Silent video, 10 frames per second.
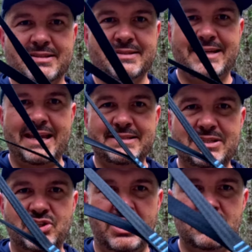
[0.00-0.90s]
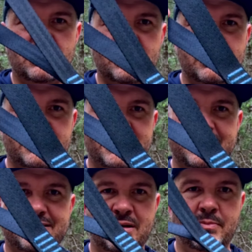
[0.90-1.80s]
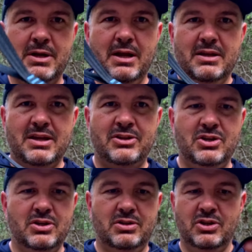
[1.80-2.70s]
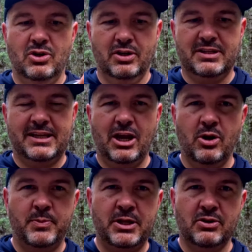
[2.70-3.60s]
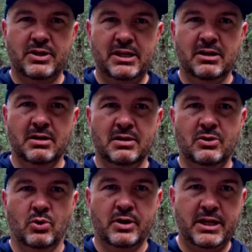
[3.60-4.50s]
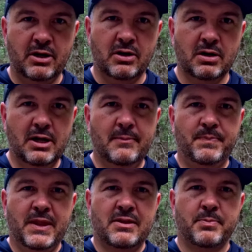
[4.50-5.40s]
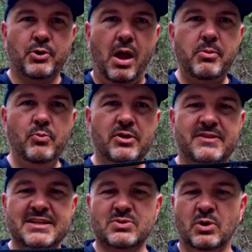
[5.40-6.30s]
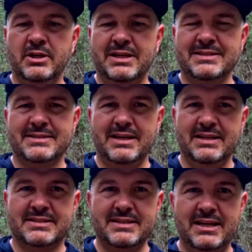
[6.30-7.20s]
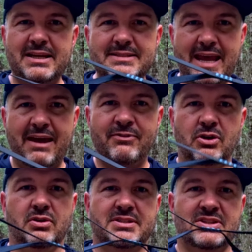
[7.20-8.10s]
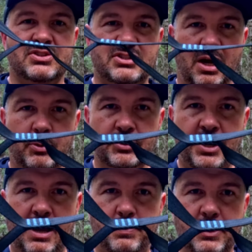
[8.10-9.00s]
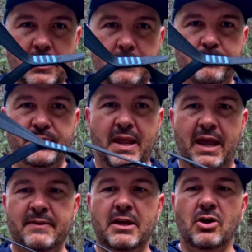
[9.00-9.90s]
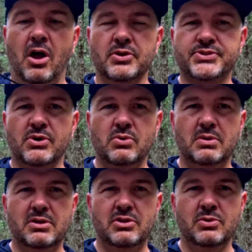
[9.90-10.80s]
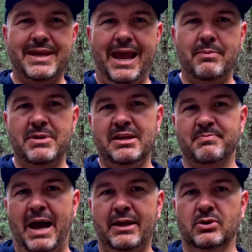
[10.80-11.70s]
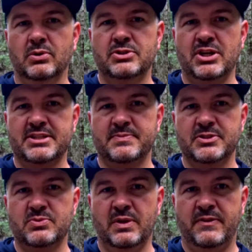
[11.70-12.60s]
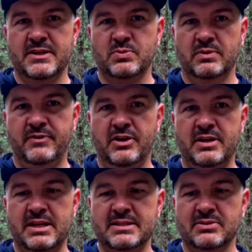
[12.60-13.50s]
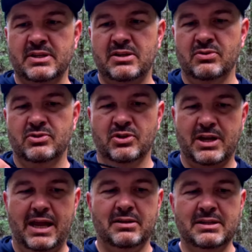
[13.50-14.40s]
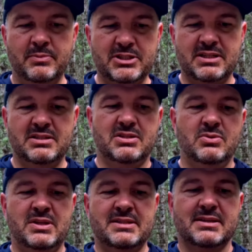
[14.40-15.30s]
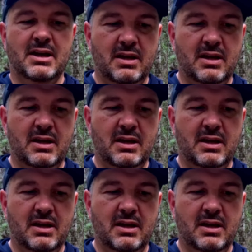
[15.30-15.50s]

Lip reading: a daisy chain system, and you hook the carabiner here or here. The problem with this one is it is heavier because it's doubled up. And then also you can't make micro adjustments with this one very easily. You're kind of limited to these